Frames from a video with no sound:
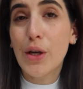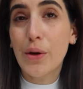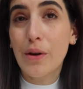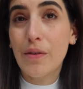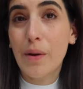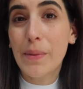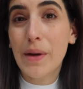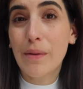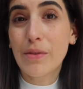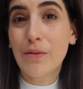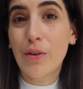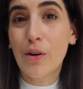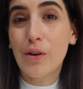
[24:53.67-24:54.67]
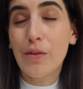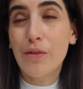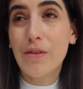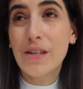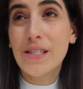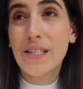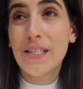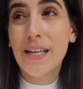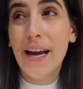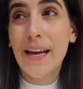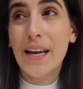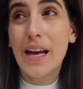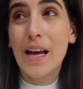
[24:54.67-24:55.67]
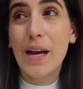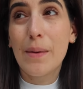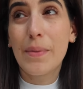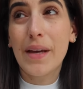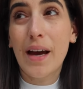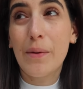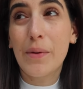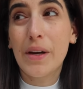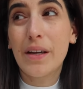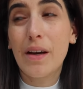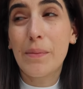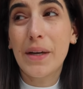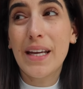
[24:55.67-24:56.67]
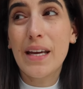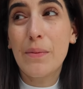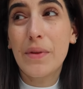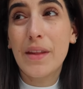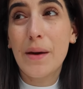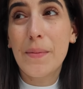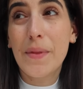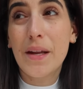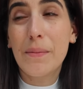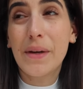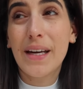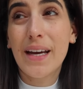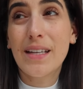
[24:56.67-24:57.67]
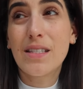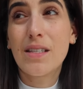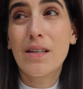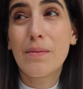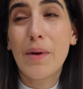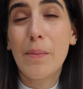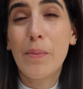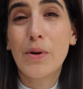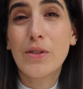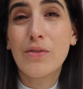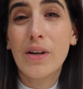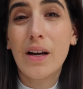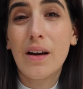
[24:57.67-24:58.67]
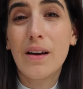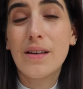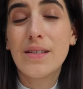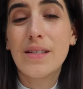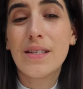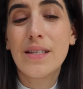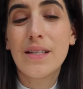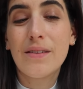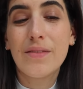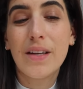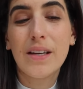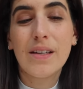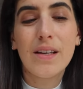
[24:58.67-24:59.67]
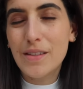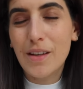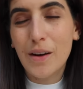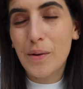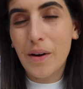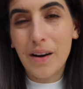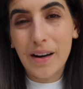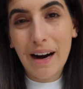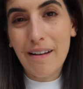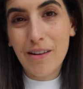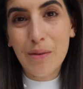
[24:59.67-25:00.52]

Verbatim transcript: Don't know if I'll be able to vlog for the rest of the day, but yeah, we're gonna, I'm gonna eat with them and then I'm gonna head to my pottery class this evening. So I'll carry